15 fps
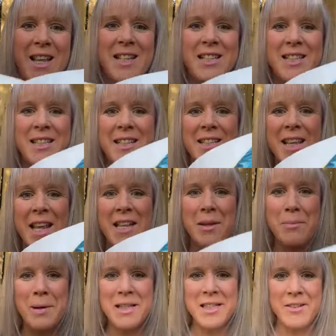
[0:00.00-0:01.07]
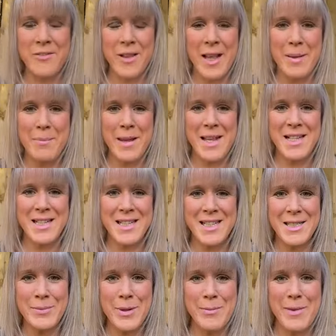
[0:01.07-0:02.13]
That's just like the butterfly
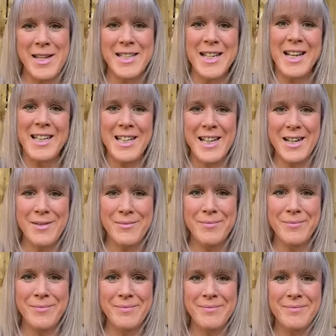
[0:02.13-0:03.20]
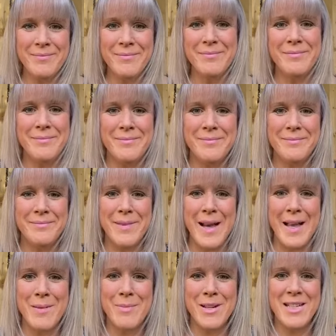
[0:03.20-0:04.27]
paintings we made earlier.
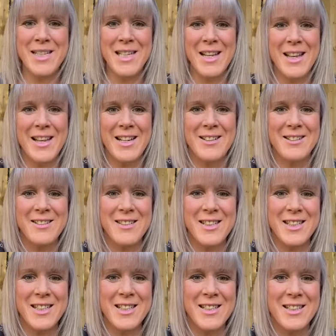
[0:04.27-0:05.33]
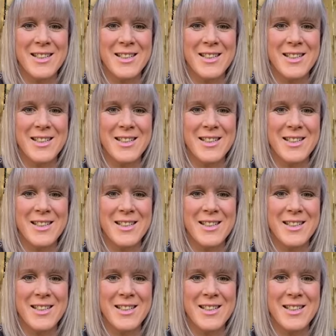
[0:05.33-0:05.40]
Bye, boys and girls.